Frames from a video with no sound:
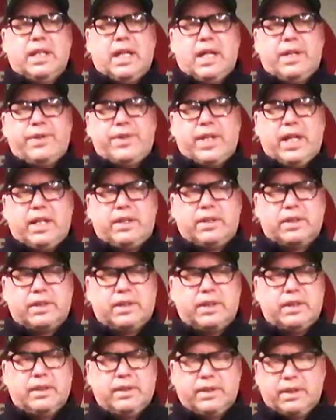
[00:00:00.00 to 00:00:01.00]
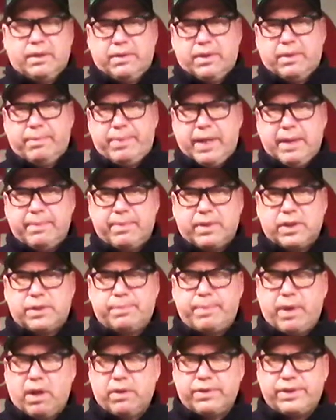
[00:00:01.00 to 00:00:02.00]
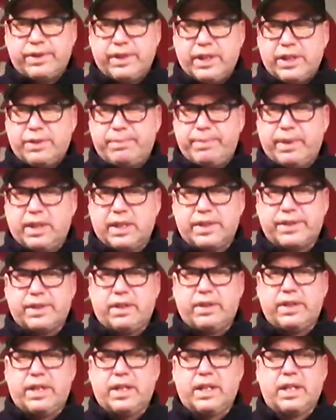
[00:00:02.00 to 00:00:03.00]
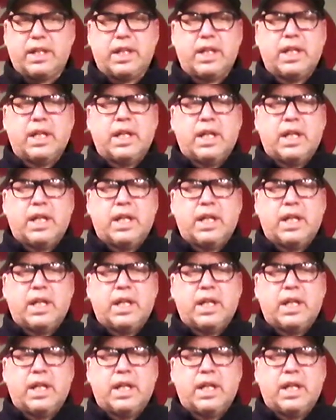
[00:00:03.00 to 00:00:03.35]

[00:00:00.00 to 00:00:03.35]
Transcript: I think the people that's posting these beers on there.